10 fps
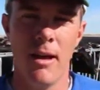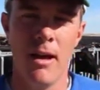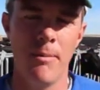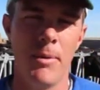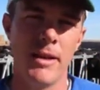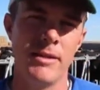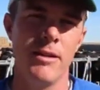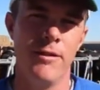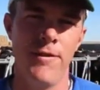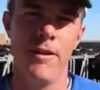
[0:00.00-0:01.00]
but I
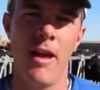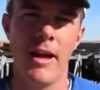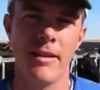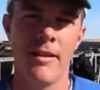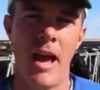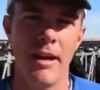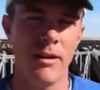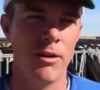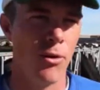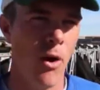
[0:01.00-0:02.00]
still feel like that
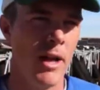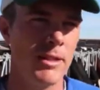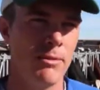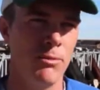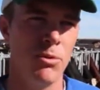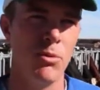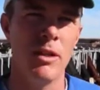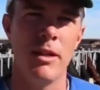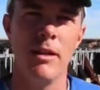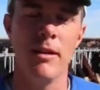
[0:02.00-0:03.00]
cross will
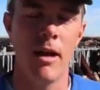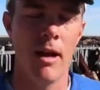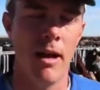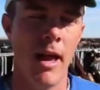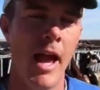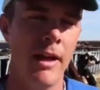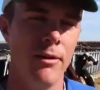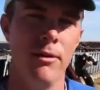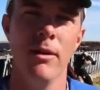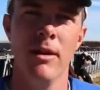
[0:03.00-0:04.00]
really
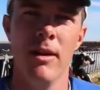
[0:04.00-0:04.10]
handle